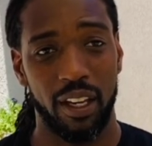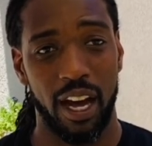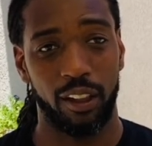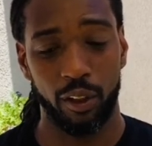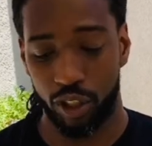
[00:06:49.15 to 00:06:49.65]

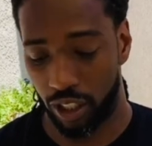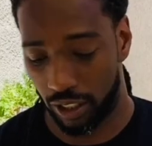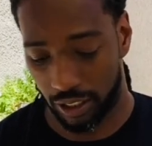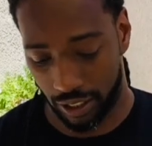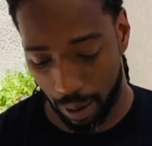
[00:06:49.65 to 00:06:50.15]
Uh, Lucian
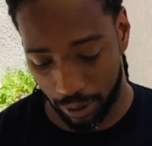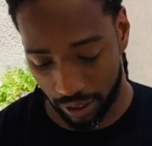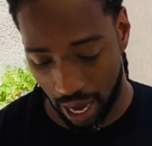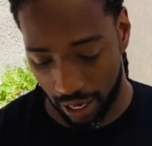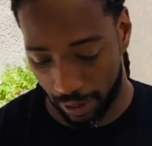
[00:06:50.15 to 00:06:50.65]

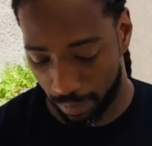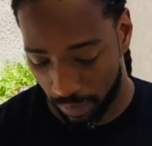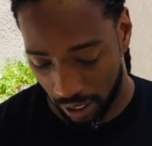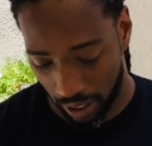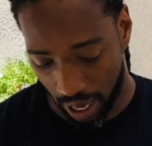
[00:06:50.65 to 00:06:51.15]
Samosata
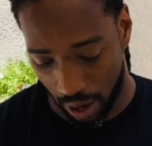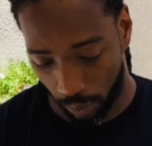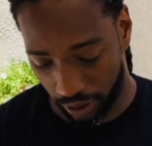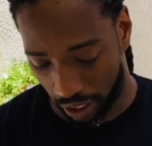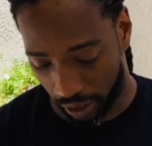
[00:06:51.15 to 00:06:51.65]
uh,
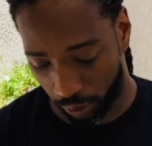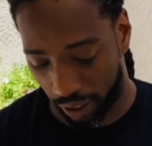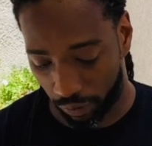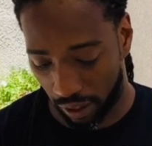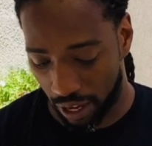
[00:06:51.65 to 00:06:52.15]
was a, a,
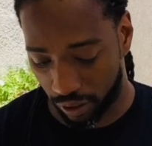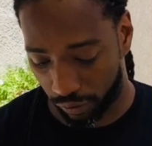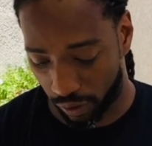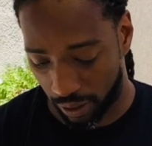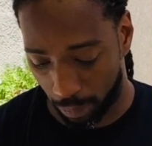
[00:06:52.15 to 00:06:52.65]
Greek
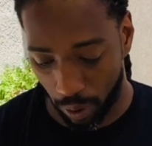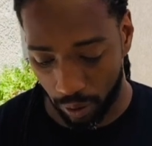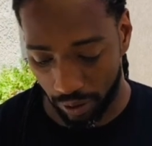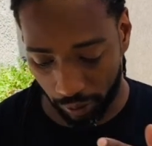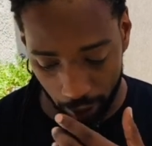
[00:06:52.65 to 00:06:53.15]
philosopher and
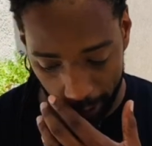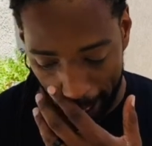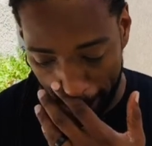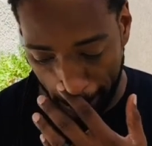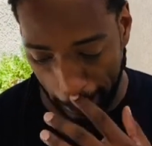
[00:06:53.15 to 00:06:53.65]
opponent of
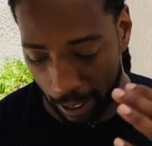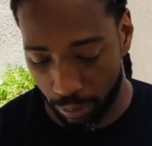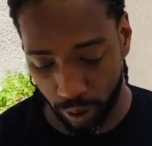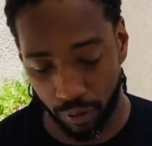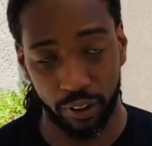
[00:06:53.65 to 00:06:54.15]
Christianity. He
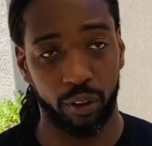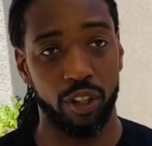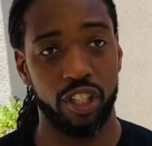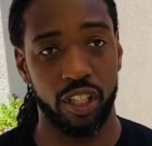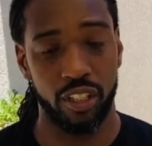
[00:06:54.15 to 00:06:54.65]
observed the
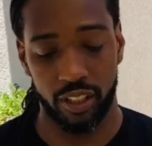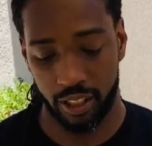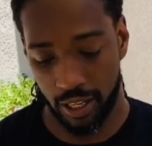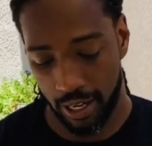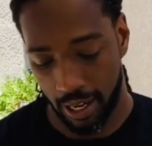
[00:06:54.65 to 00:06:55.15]
Christians
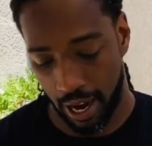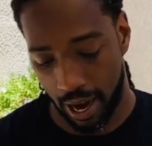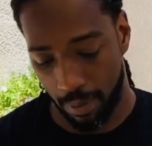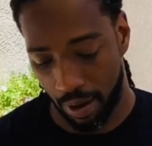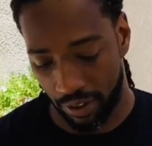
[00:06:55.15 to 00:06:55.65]

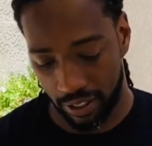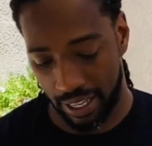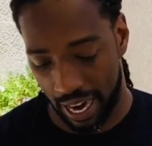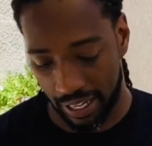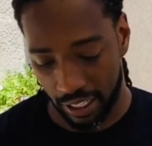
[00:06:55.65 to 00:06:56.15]
um, of his
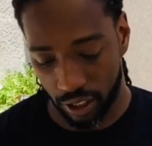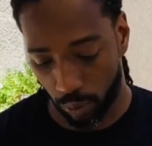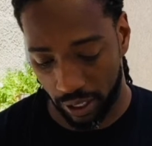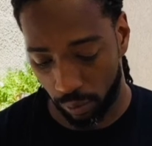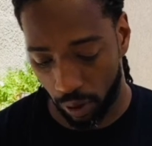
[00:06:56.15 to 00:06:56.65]
day, and this is
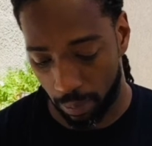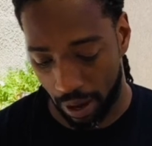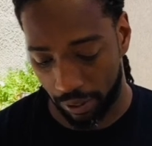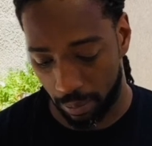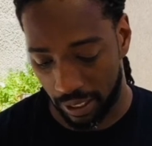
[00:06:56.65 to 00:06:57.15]
what he wrote about them.